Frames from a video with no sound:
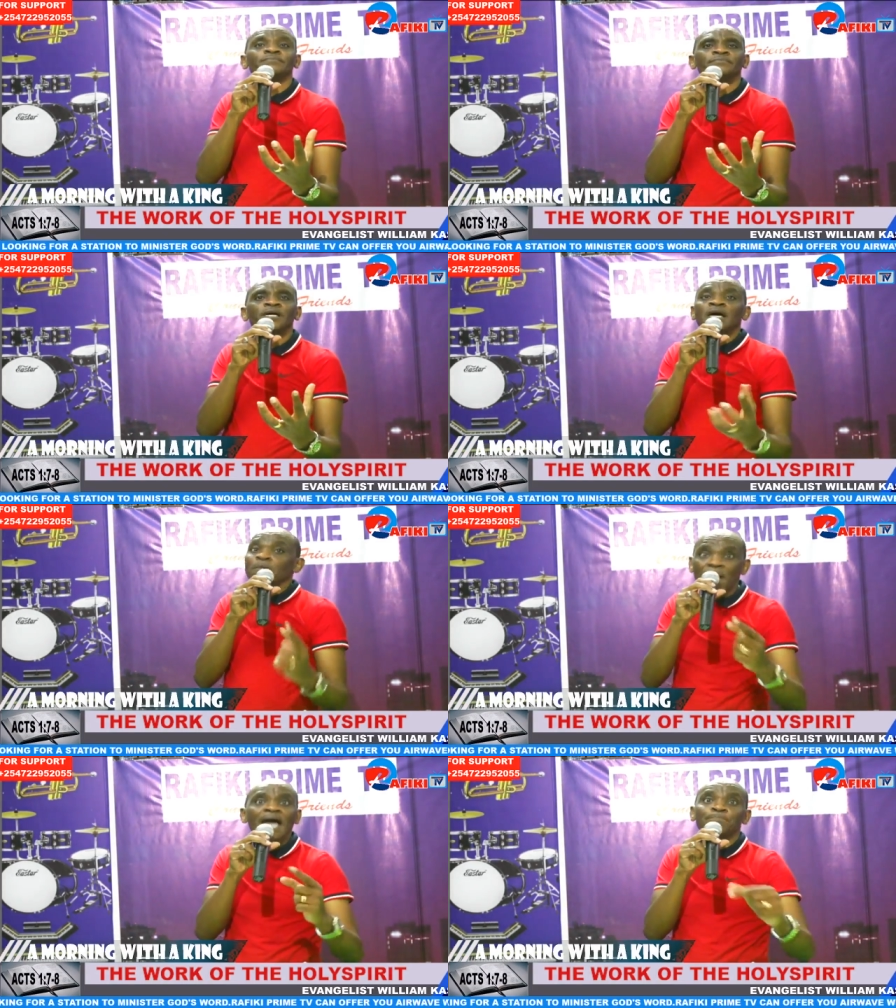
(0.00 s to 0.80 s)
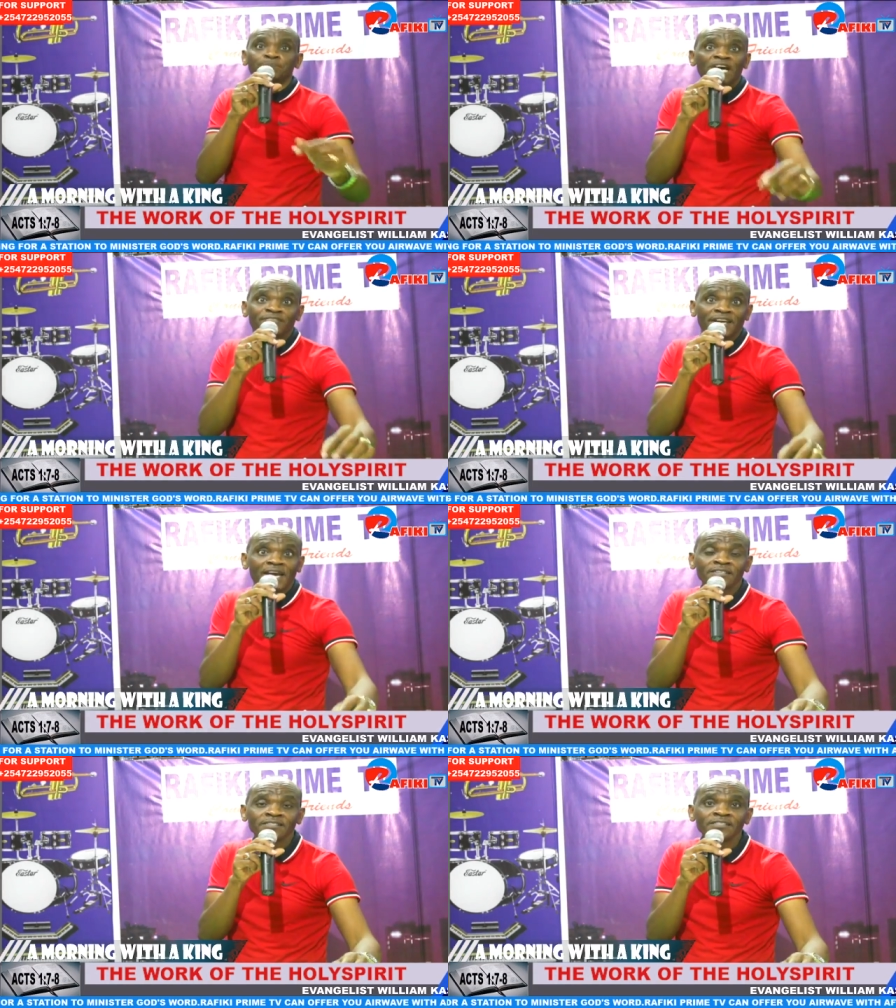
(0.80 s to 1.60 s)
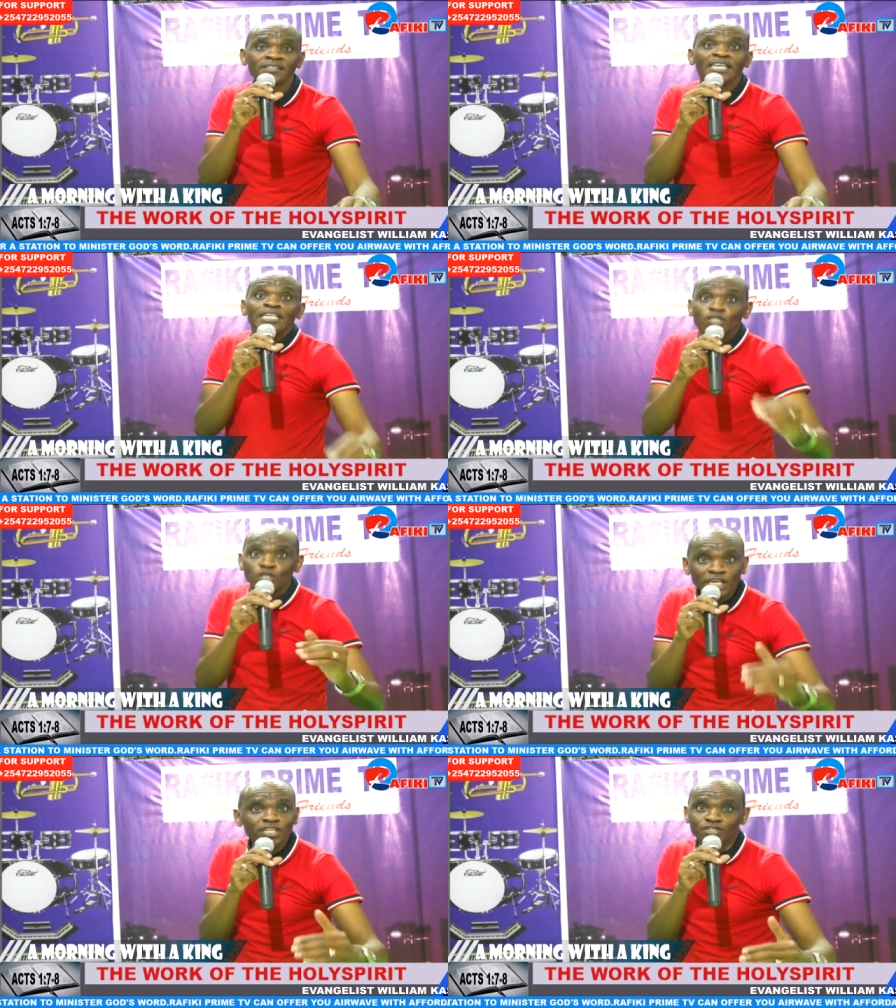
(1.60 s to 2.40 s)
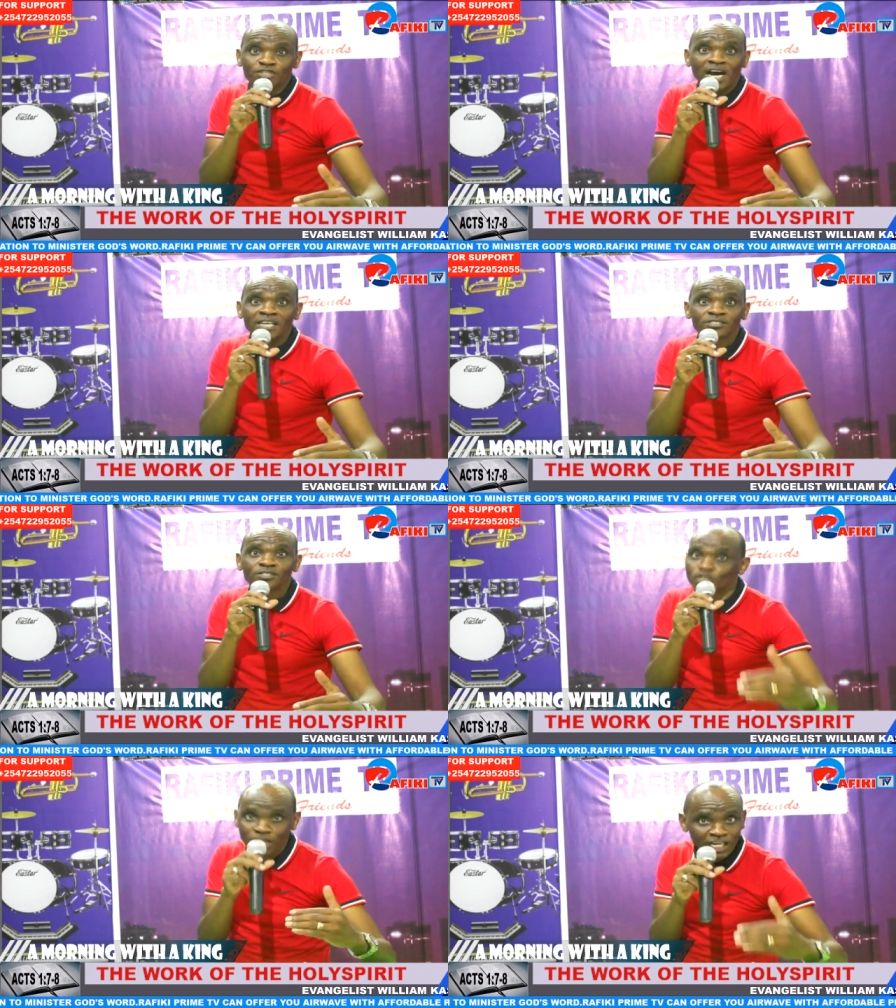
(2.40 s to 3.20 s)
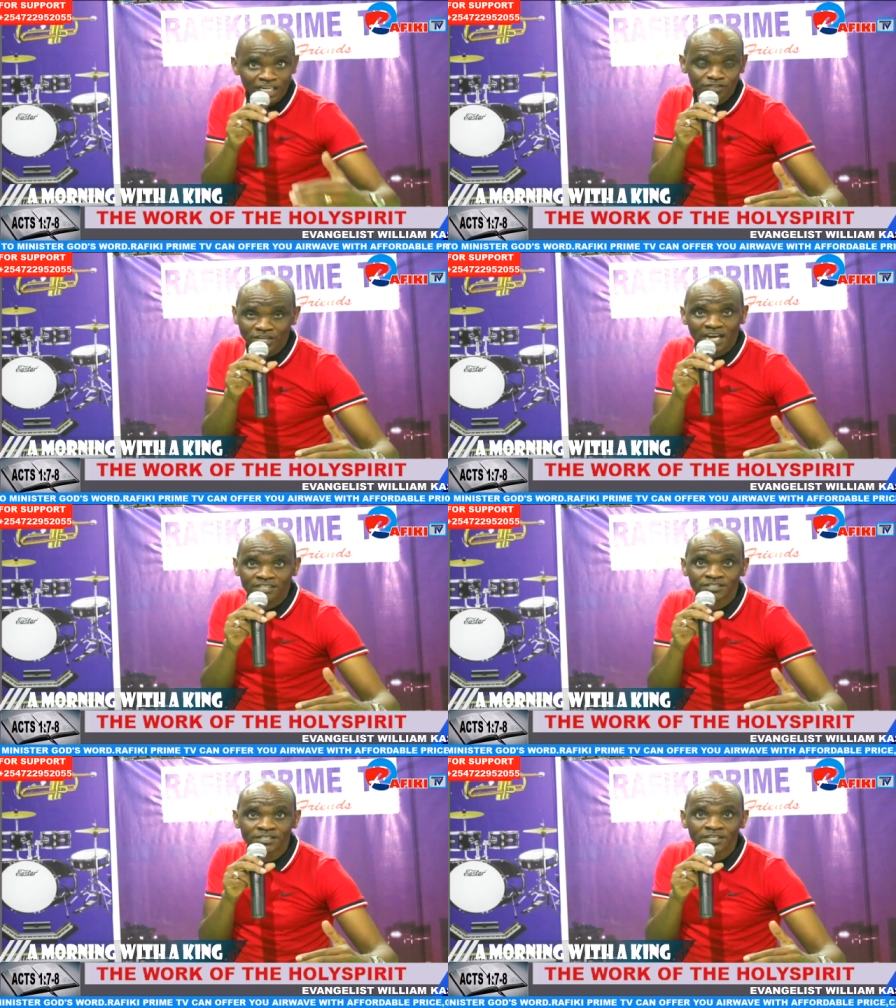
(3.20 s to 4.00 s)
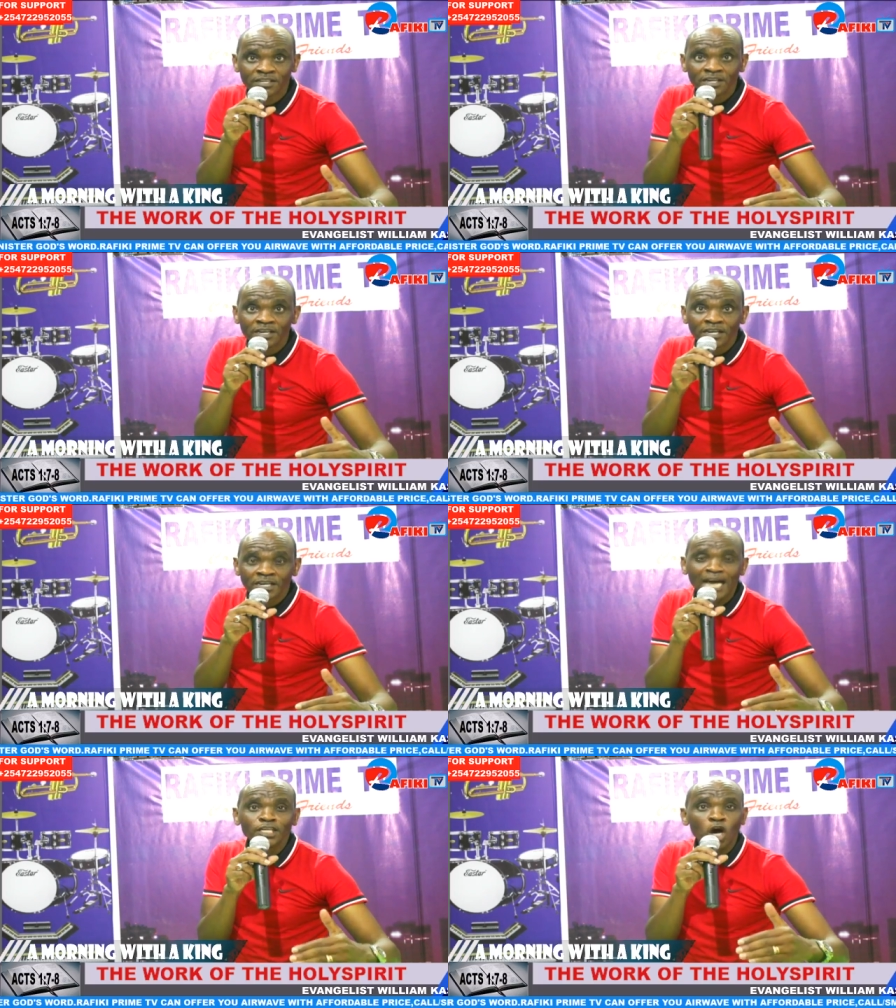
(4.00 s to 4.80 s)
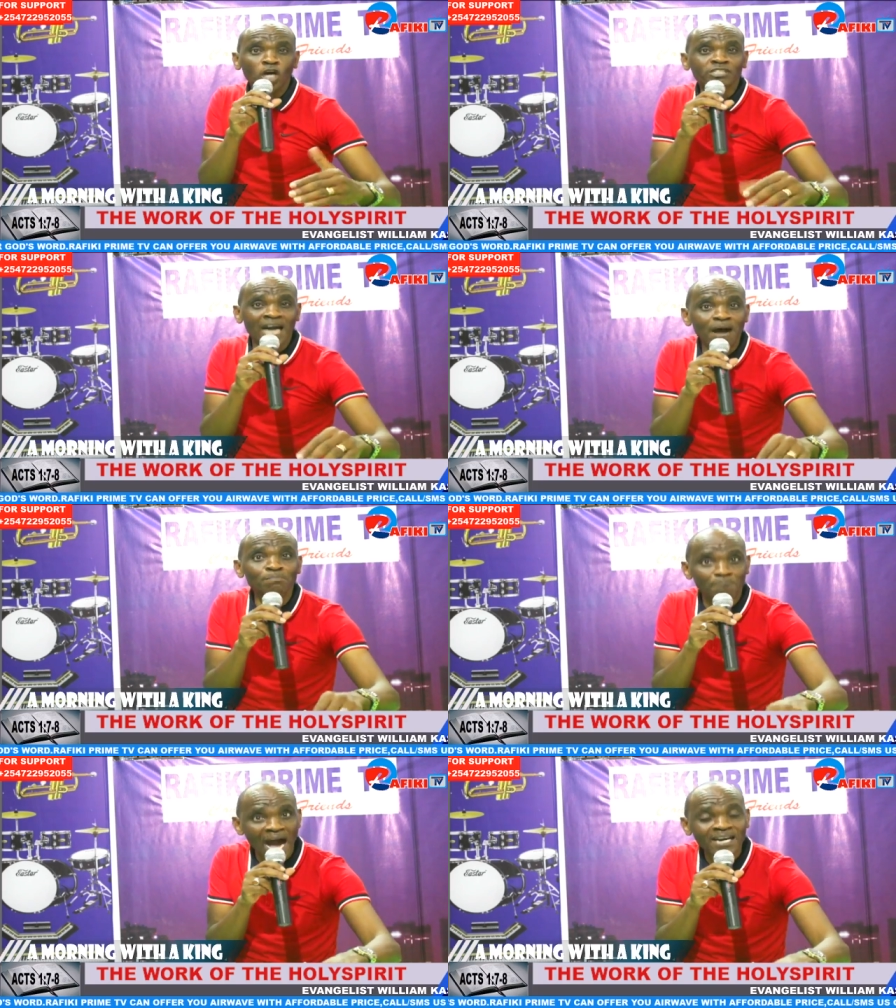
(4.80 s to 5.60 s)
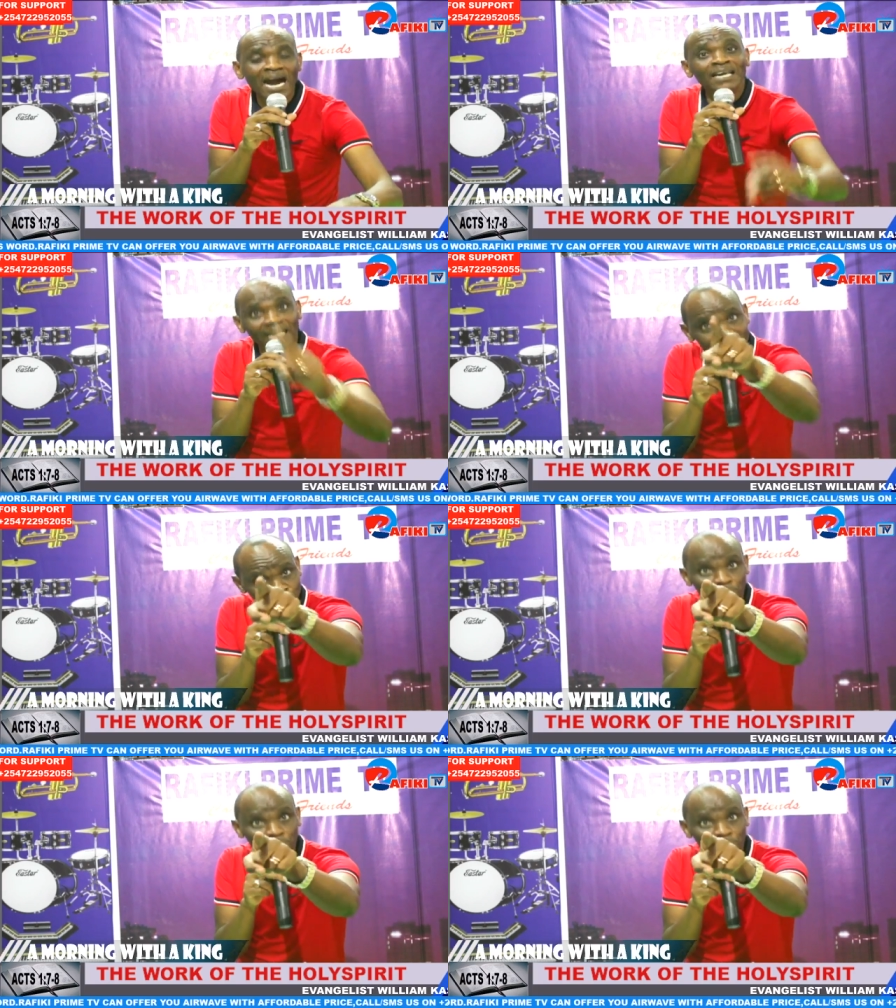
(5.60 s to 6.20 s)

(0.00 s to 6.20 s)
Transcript: My brethren, Jesus, Jesus cannot come back unless we preach